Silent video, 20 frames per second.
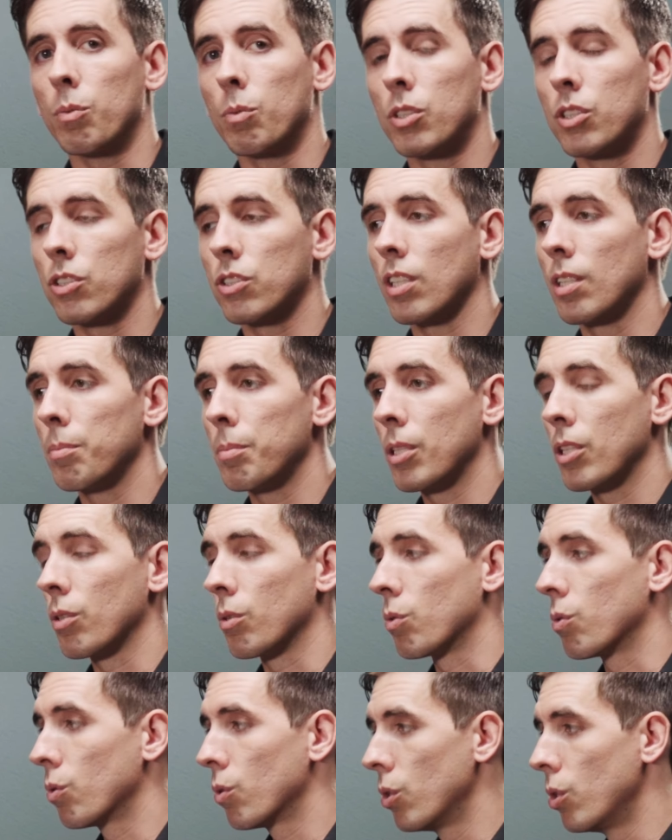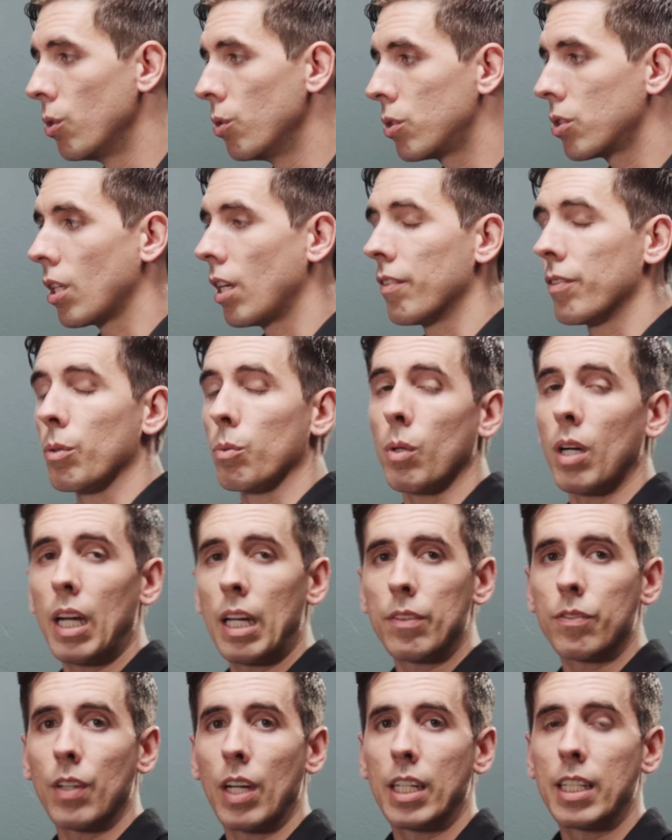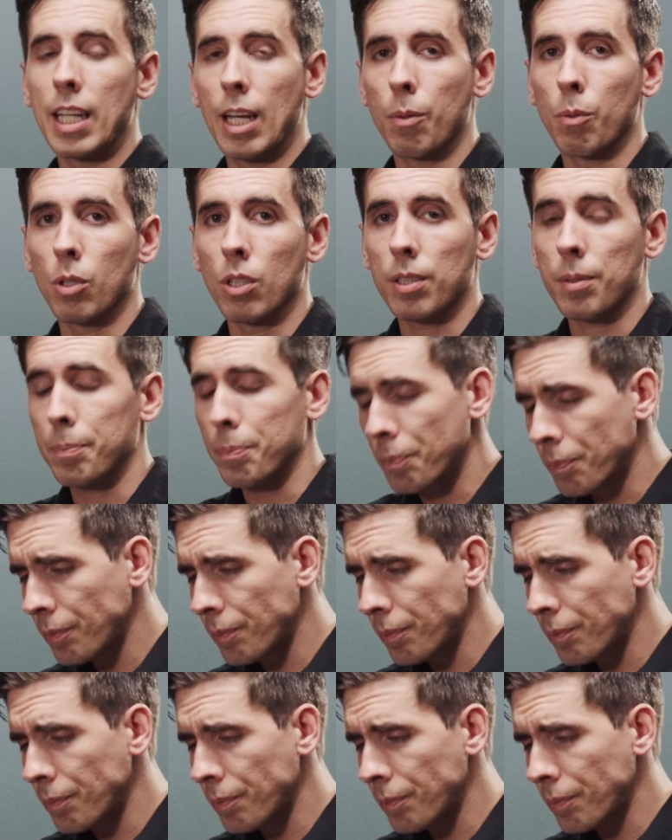which is going to be the root of the Wi-Fi network.